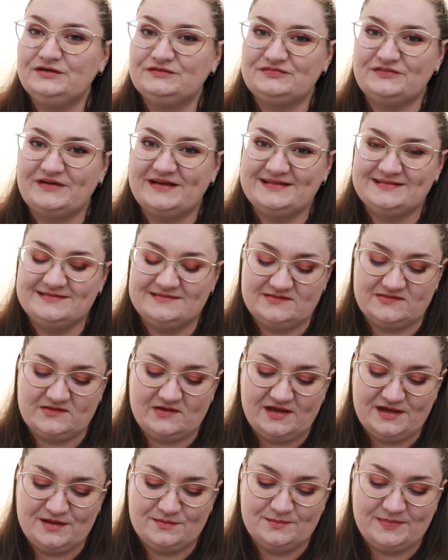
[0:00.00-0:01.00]
friends,
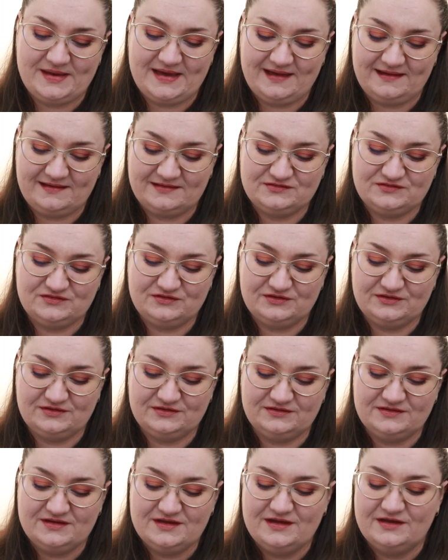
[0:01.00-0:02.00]
I am back
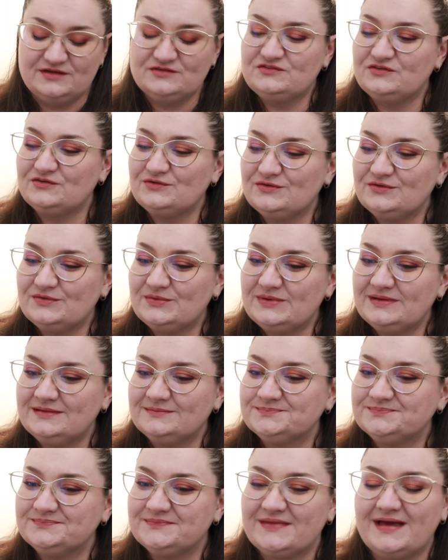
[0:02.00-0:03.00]
to do
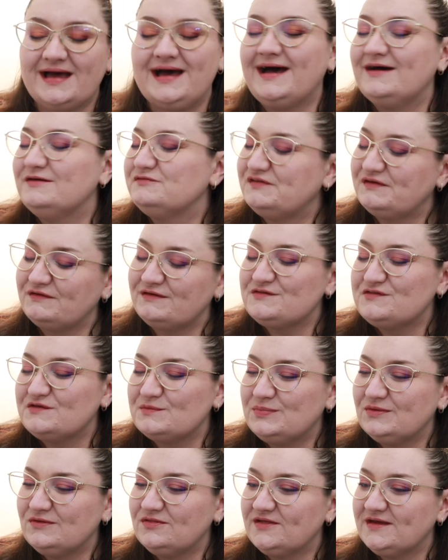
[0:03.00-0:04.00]
a very
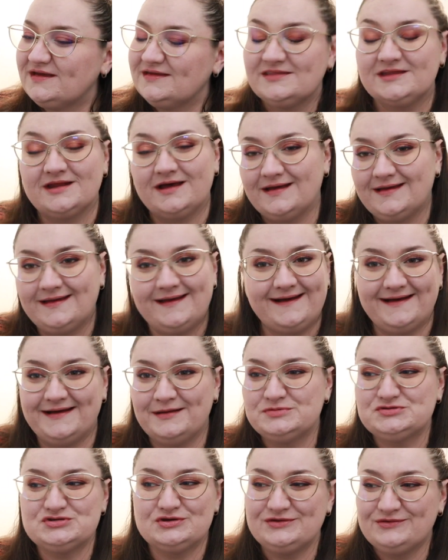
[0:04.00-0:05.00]
simple thing that I'm
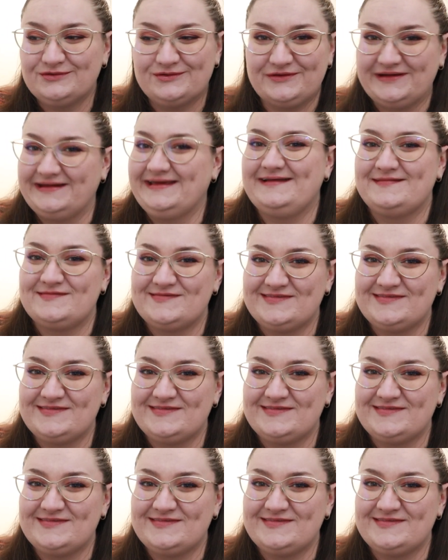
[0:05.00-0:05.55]
sure you're all going to get